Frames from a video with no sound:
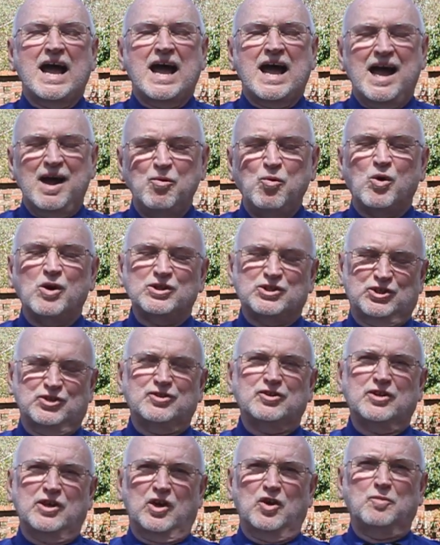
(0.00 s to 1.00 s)
I want you to
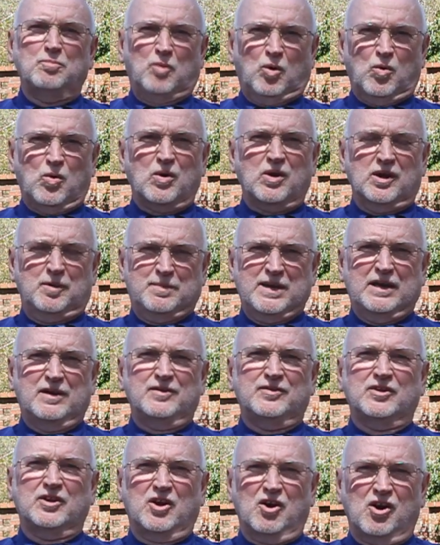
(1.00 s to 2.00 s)
know more
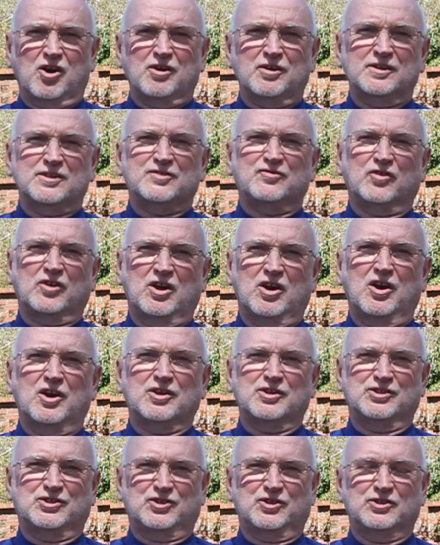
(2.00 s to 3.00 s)
about the Gardens for
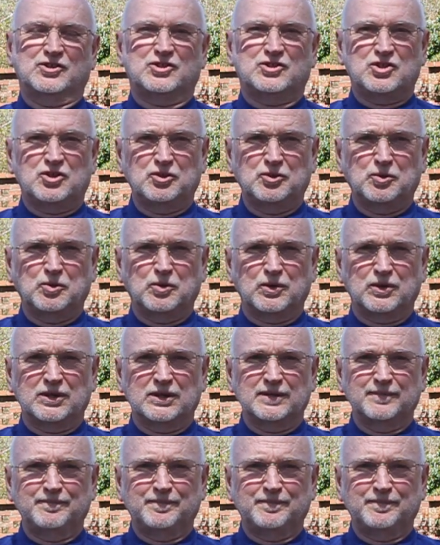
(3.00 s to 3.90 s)
Connoisseurs Tour.